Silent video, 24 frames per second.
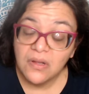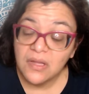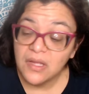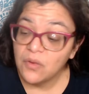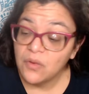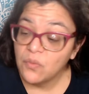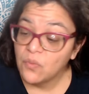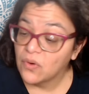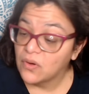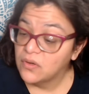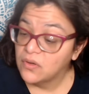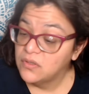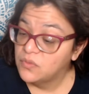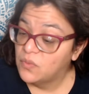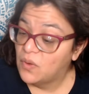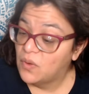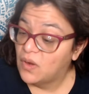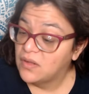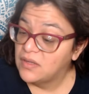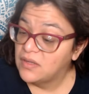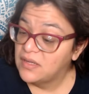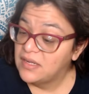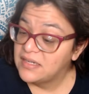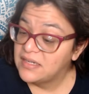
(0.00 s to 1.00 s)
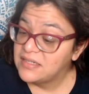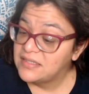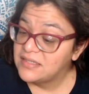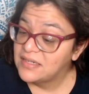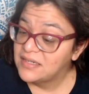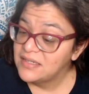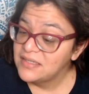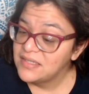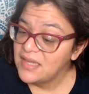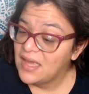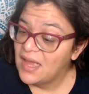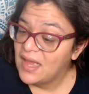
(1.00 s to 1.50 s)
it worked well. It
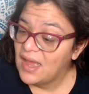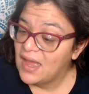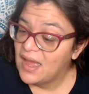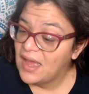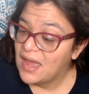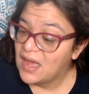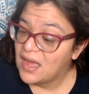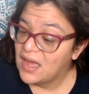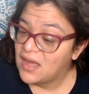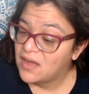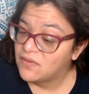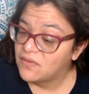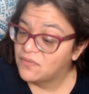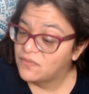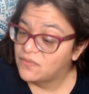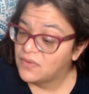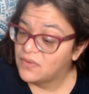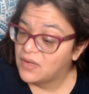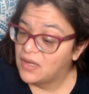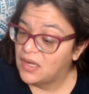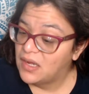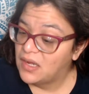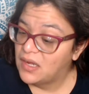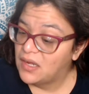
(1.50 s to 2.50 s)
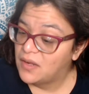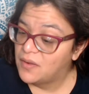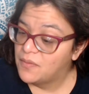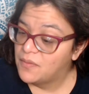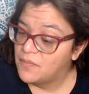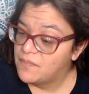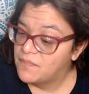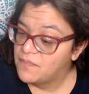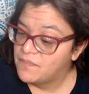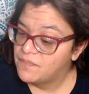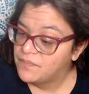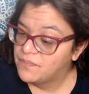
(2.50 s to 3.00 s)
does have,
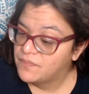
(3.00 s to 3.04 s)
um,